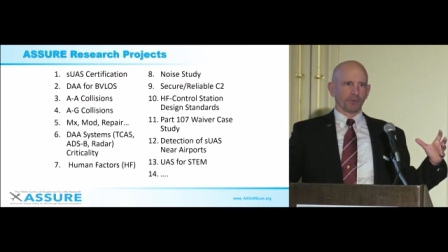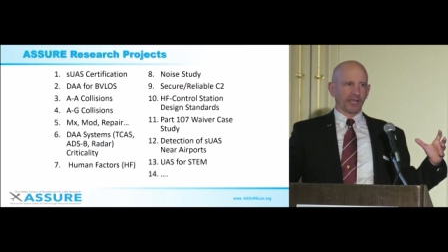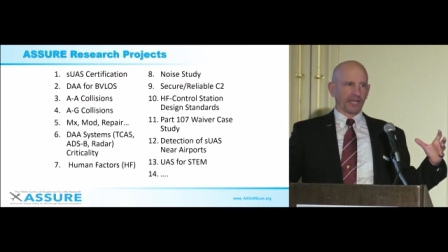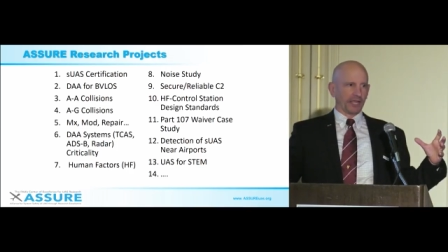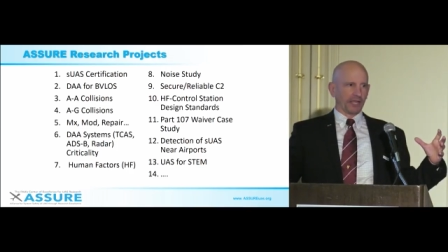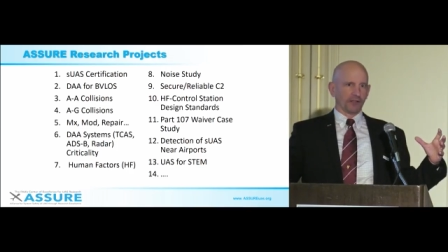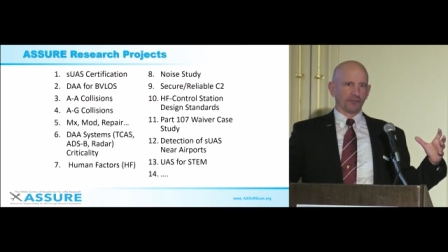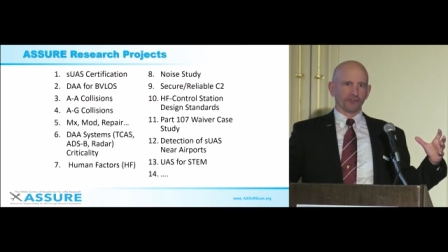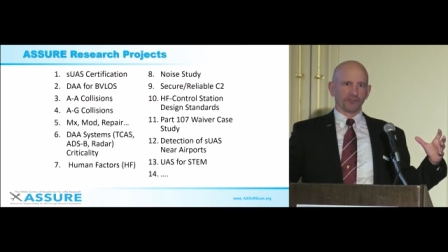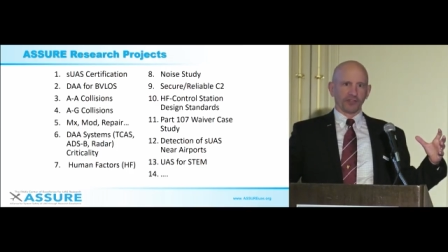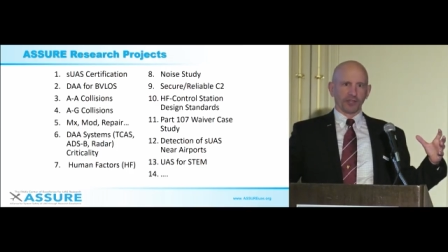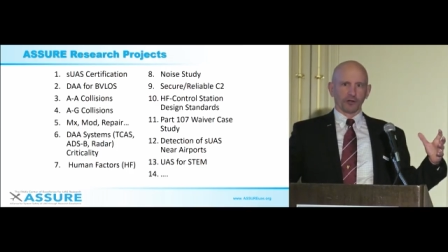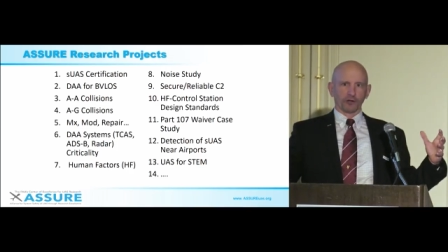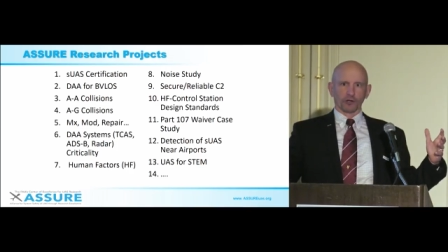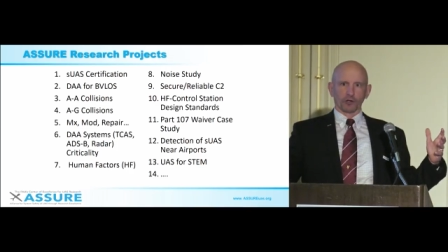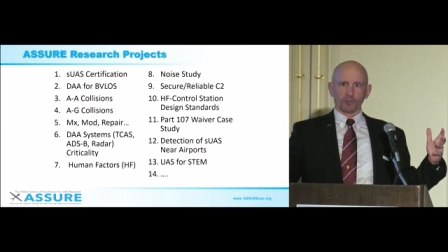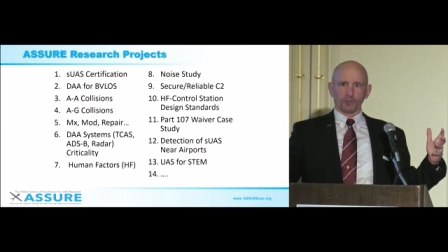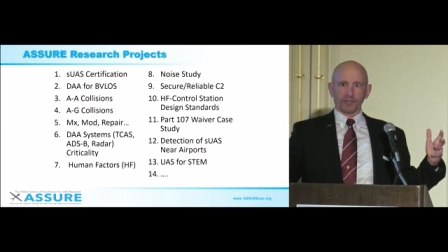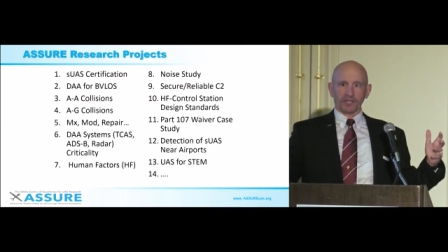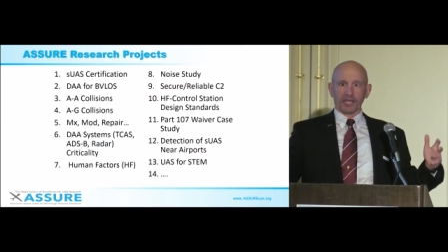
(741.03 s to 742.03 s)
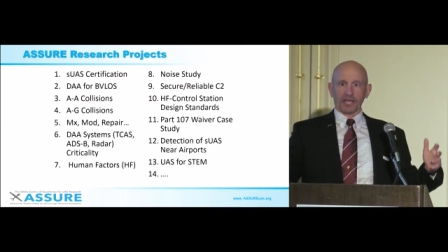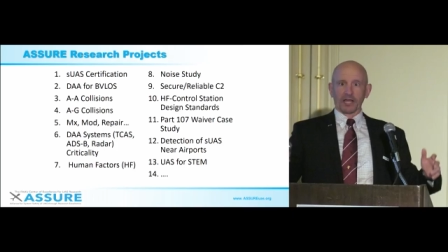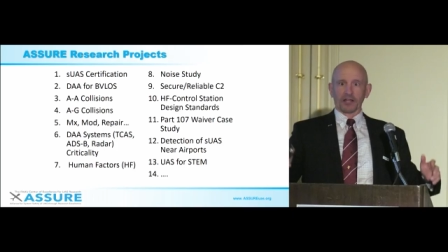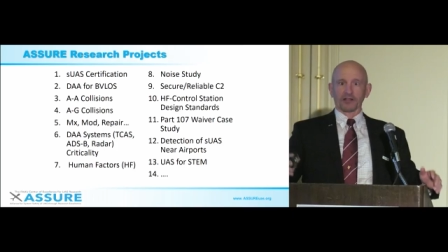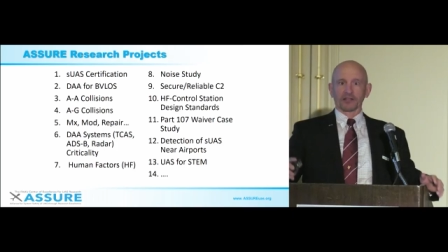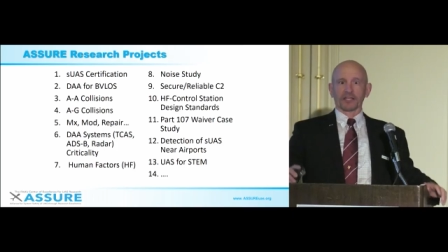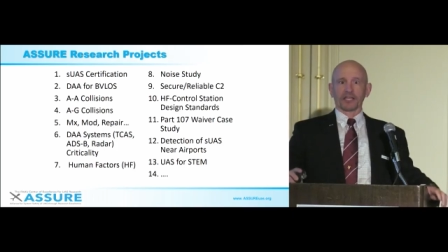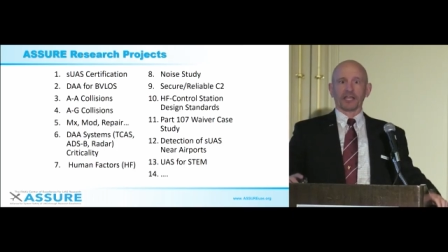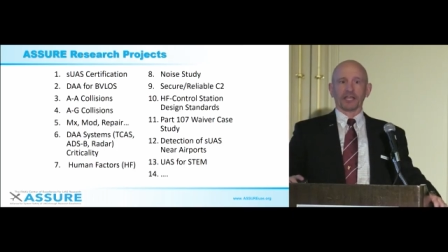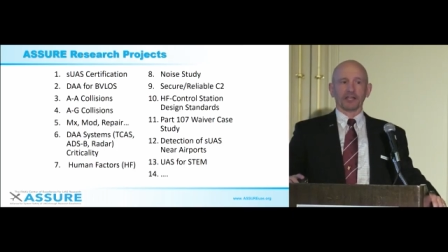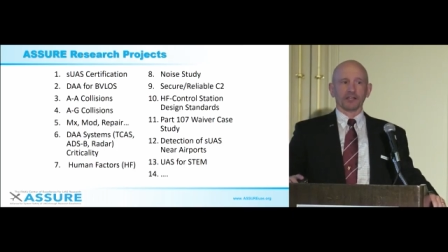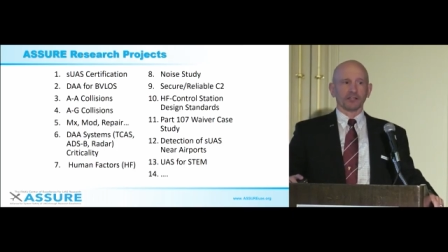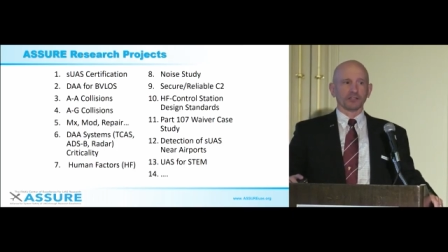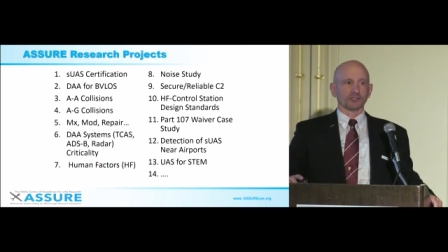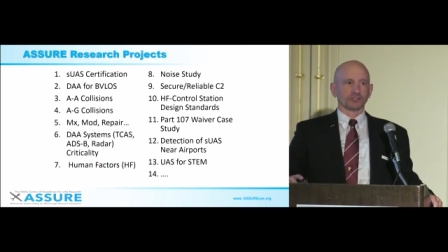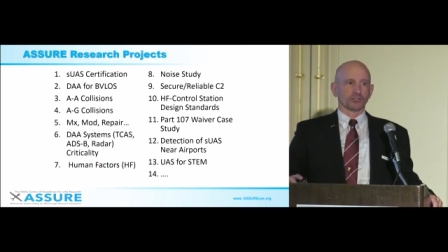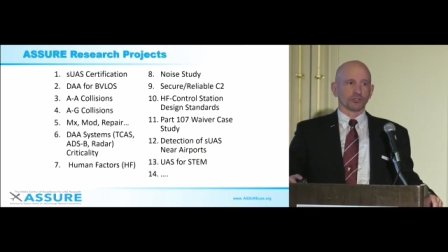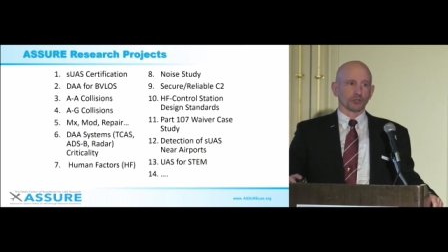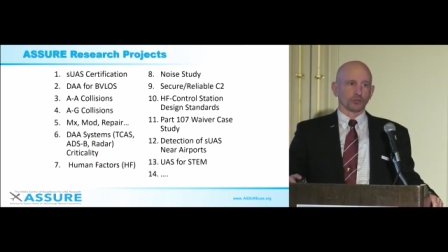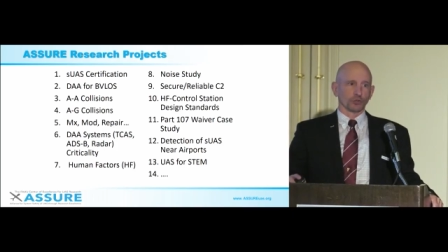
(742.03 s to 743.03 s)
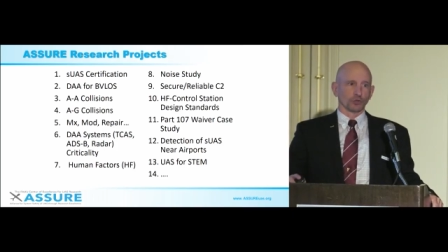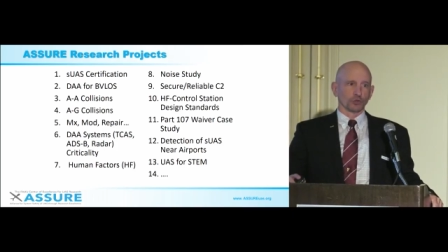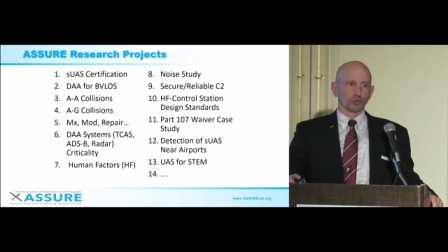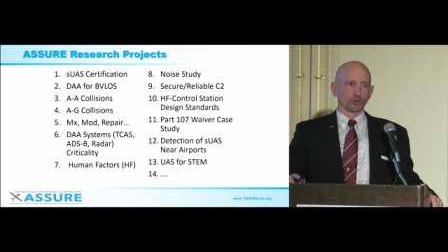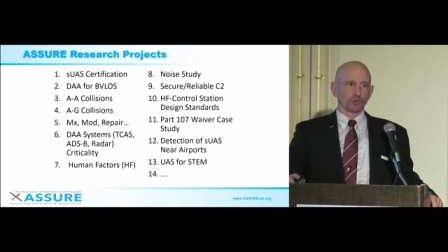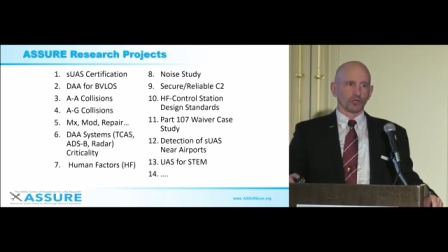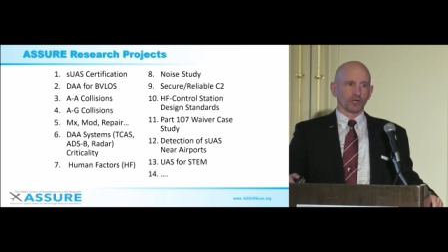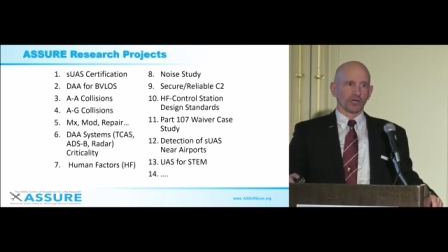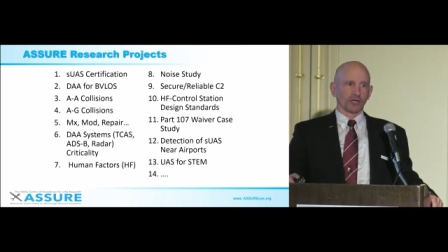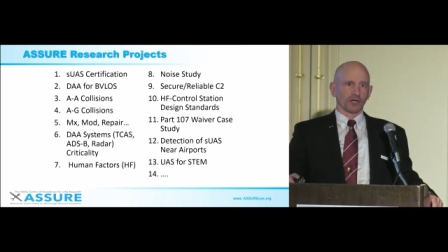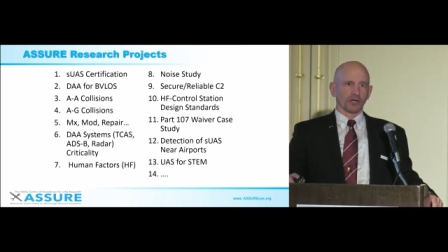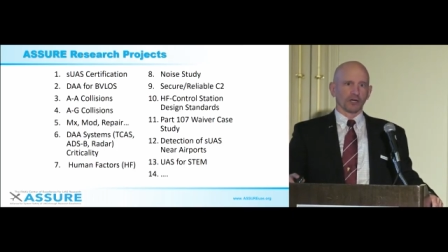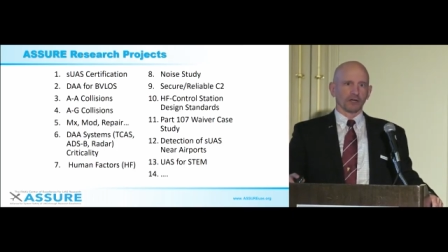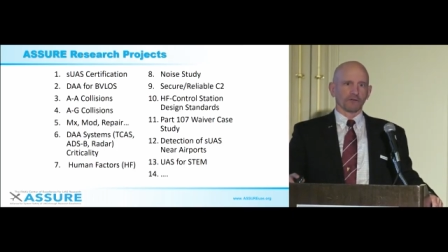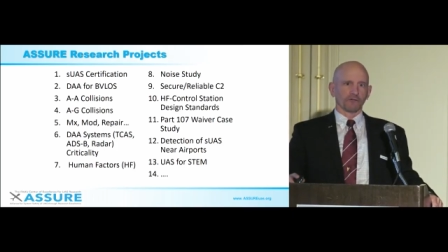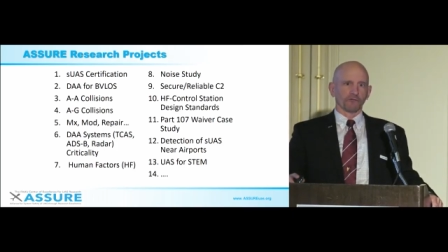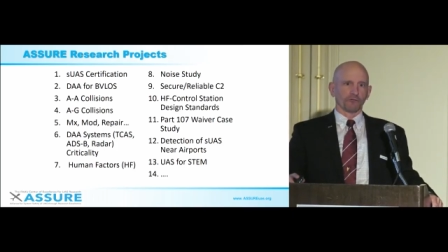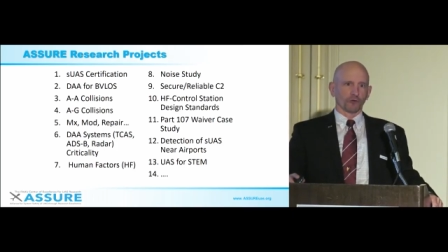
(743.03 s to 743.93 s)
bands that are going to be allocated to uh,